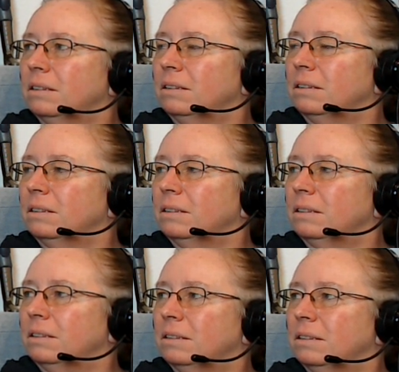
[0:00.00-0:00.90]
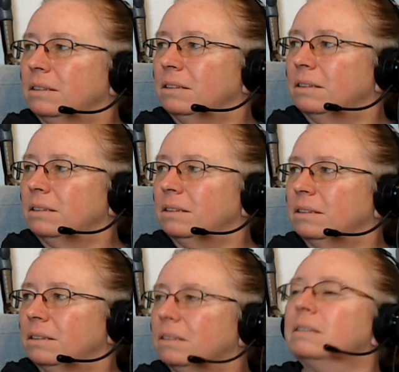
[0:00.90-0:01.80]

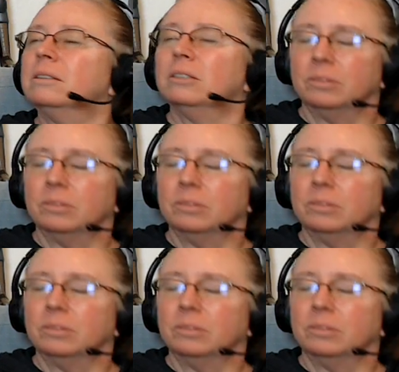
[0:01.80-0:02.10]
This person isn't speaking.